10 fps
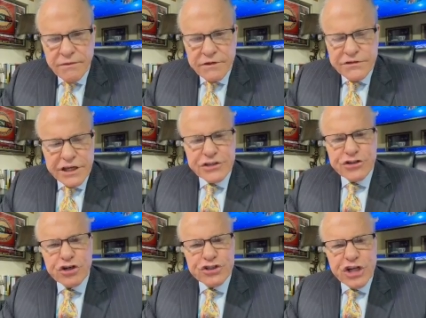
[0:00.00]
See, it's
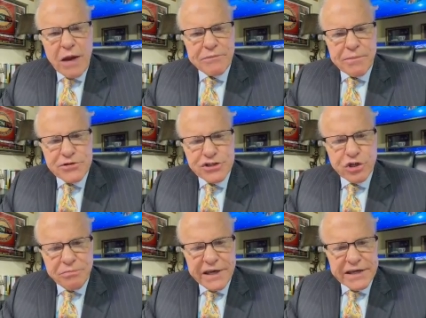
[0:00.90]
your job to
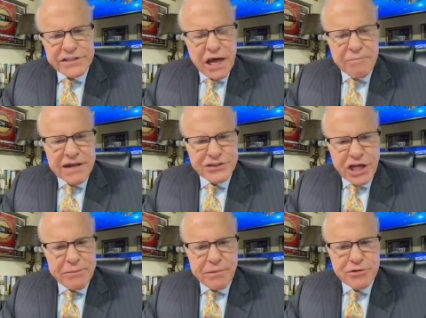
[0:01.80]
pursue me. It's not my
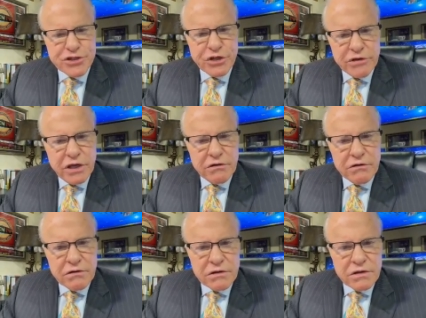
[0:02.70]
job to pursue you.
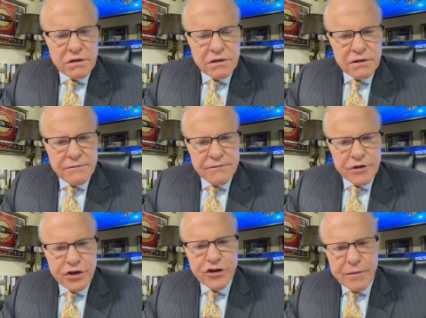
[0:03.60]

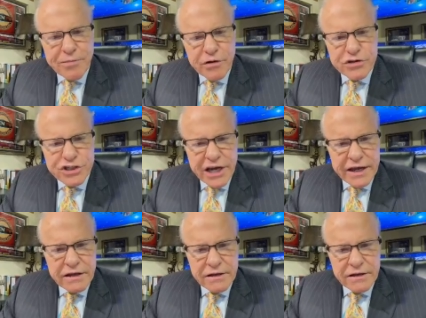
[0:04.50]
You're the protege.